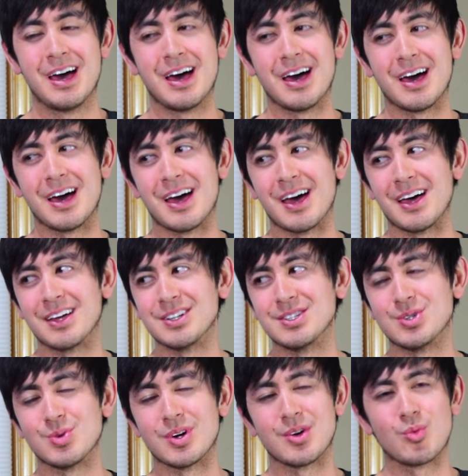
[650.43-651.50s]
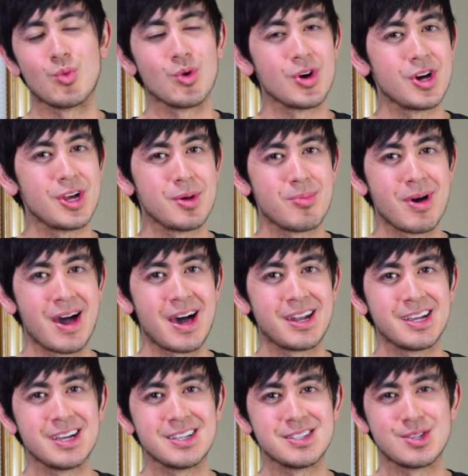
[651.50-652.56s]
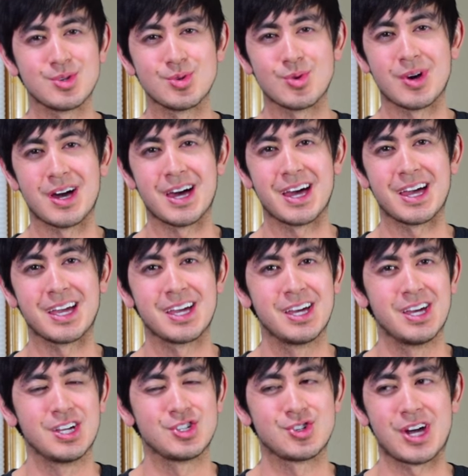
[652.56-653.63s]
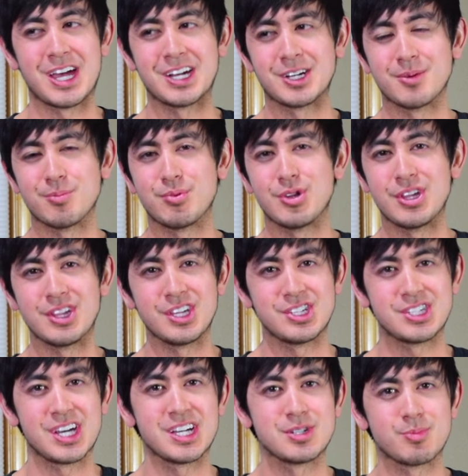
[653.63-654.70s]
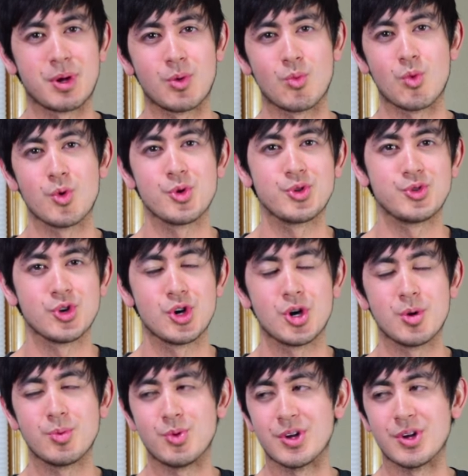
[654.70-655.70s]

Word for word: Uh, do I worry about it? Do I try and completely change my wardrobe?